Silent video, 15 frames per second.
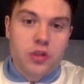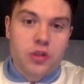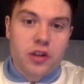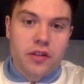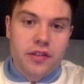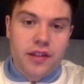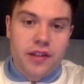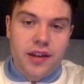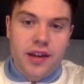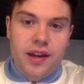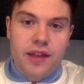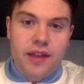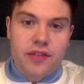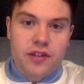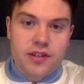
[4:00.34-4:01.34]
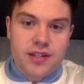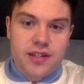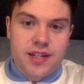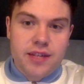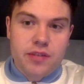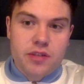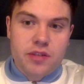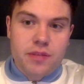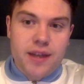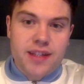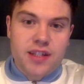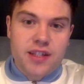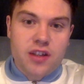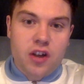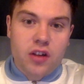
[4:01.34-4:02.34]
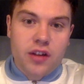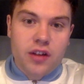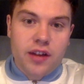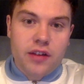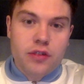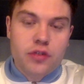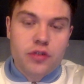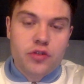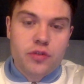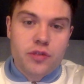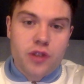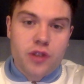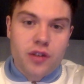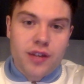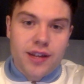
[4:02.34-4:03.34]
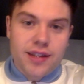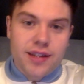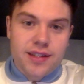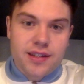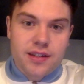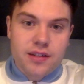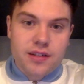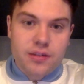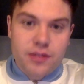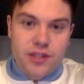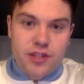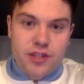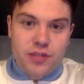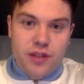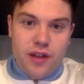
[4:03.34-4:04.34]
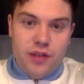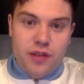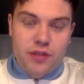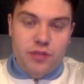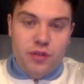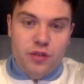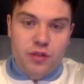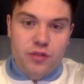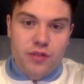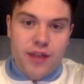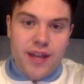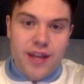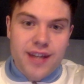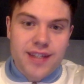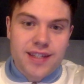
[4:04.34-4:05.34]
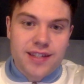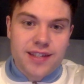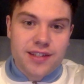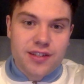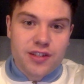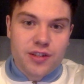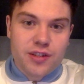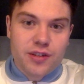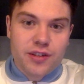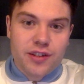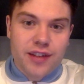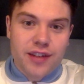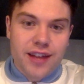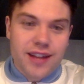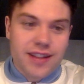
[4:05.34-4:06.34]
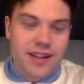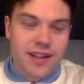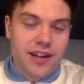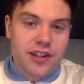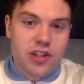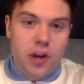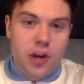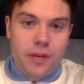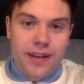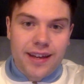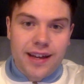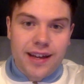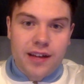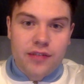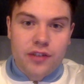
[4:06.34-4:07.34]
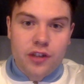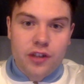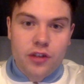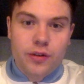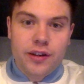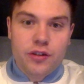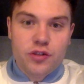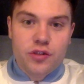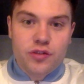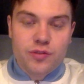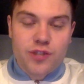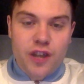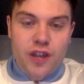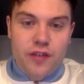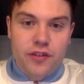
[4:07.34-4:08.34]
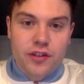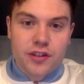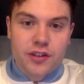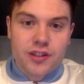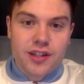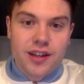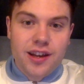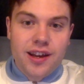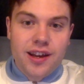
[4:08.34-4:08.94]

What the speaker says: on the Everton team. There's Mason Holgate, who's from Doncaster, which is where I was born and raised, and there's also another lad, Dominic Calvert-Lewin, who's from Sheffield.